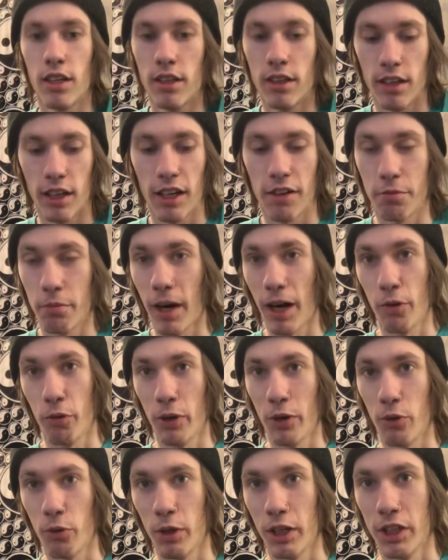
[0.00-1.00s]
If my
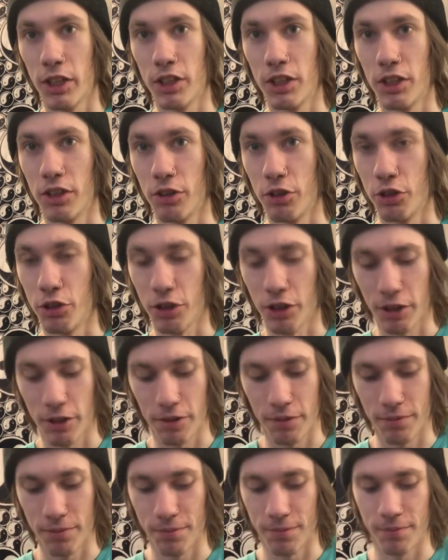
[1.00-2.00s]
wheel works, yours should.
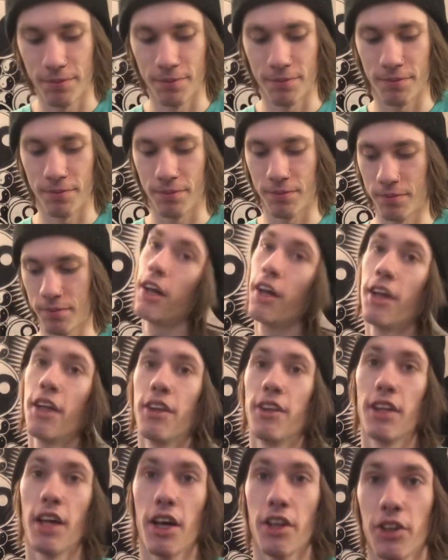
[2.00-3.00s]

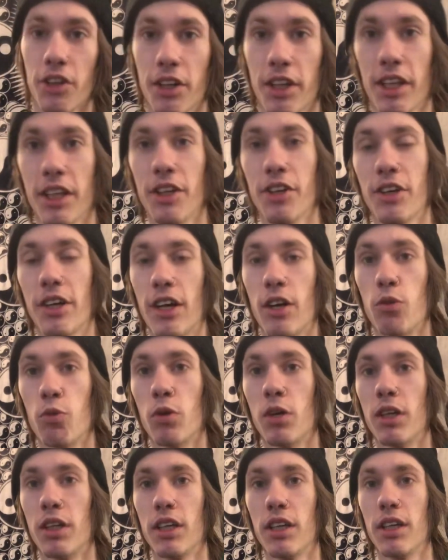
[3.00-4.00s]
The other thing you're going to
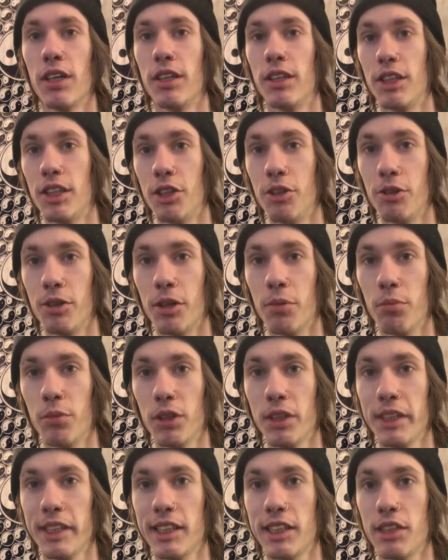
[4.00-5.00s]
want to
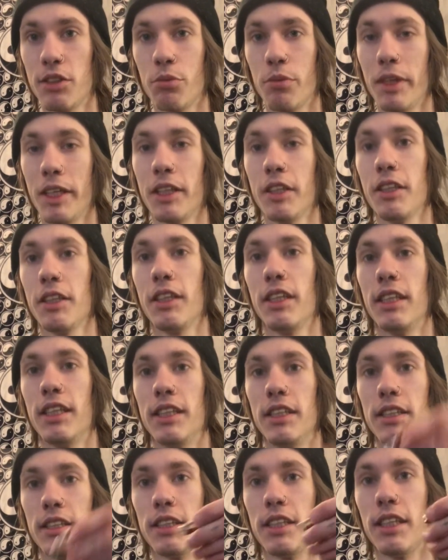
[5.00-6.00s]
complete this wheel
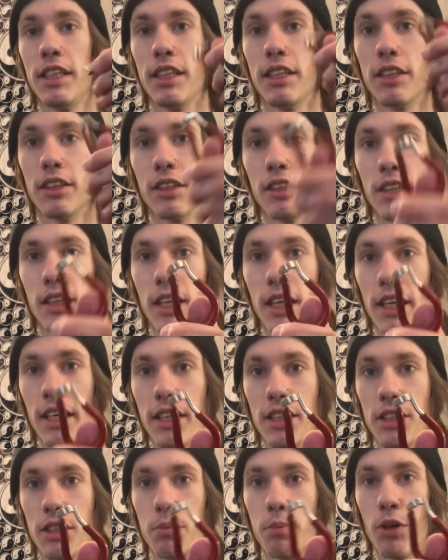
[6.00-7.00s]
is either a
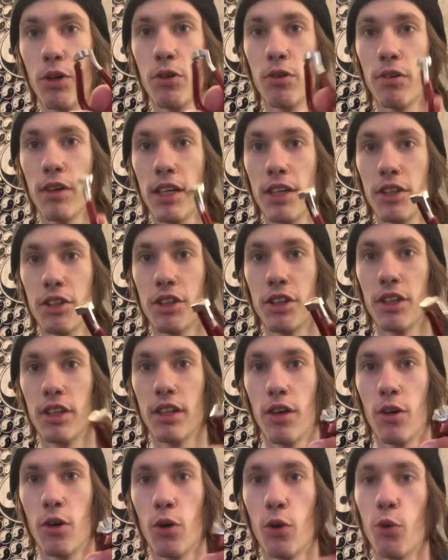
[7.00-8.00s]
spoke wrench
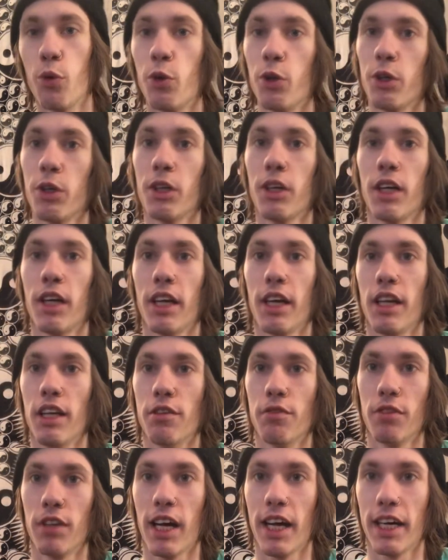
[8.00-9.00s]
or a
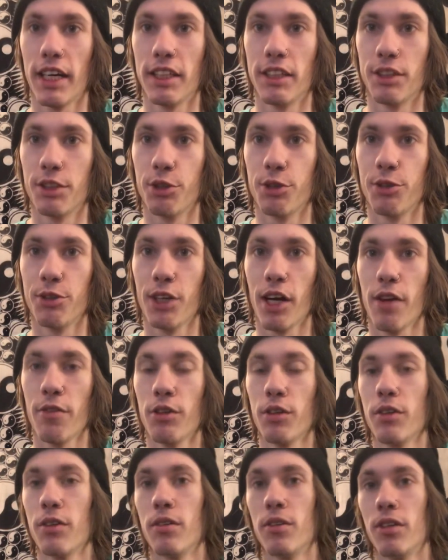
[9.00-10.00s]
flathead
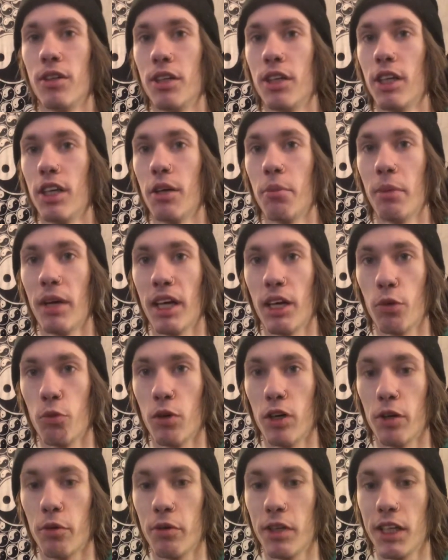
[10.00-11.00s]
screwdriver. You can make it
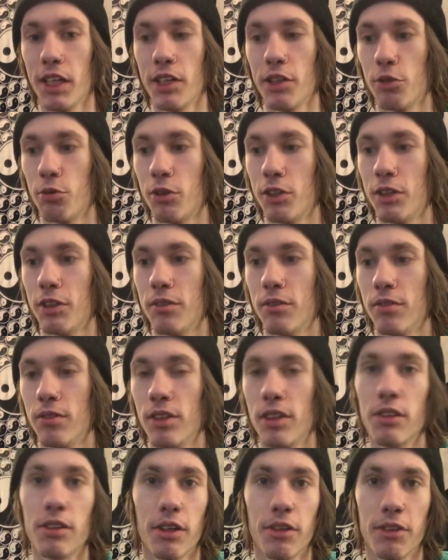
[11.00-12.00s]
work with either one,
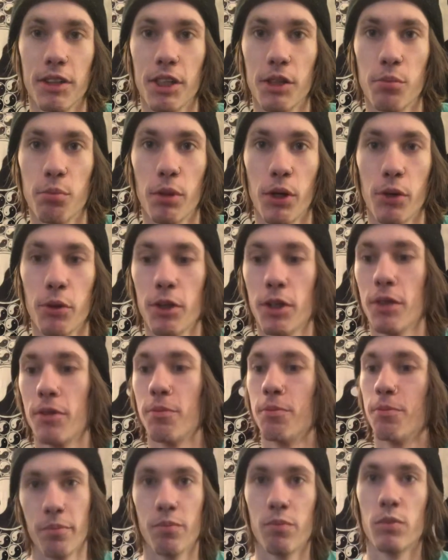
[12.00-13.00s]
you don't need both.
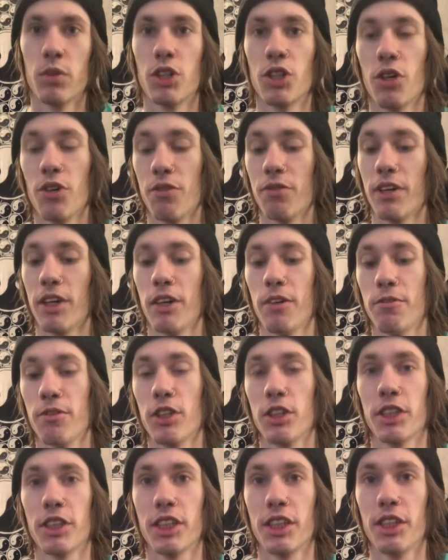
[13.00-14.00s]
So the very
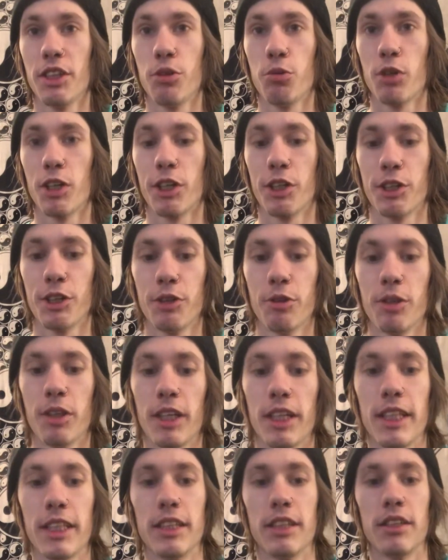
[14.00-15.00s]
first thing you want to do
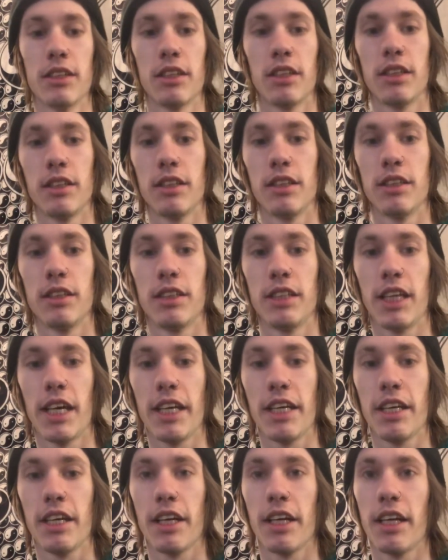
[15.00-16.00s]
is
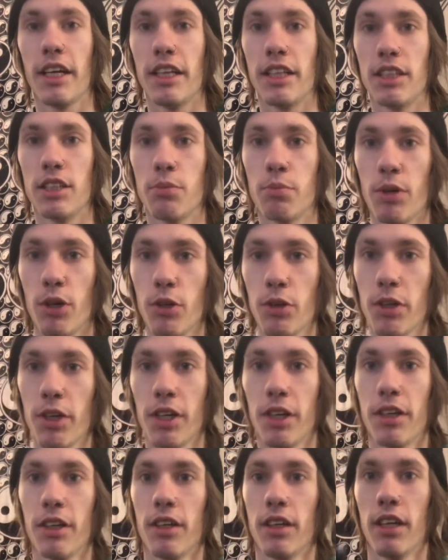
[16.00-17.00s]
take a spoke,
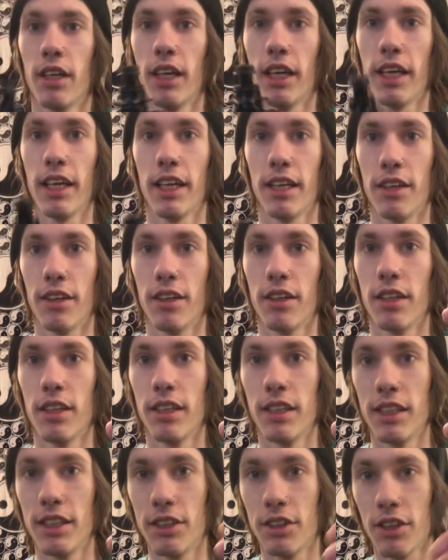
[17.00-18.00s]
and
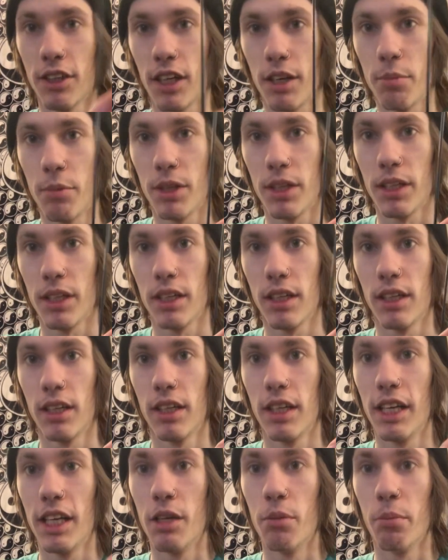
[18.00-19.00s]
these are going to be
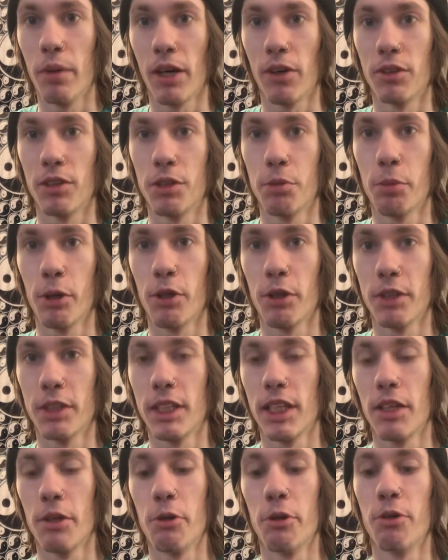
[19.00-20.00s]
inbound spokes
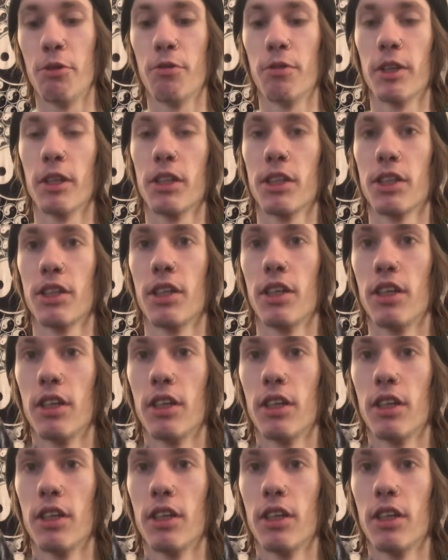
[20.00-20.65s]
that you do first.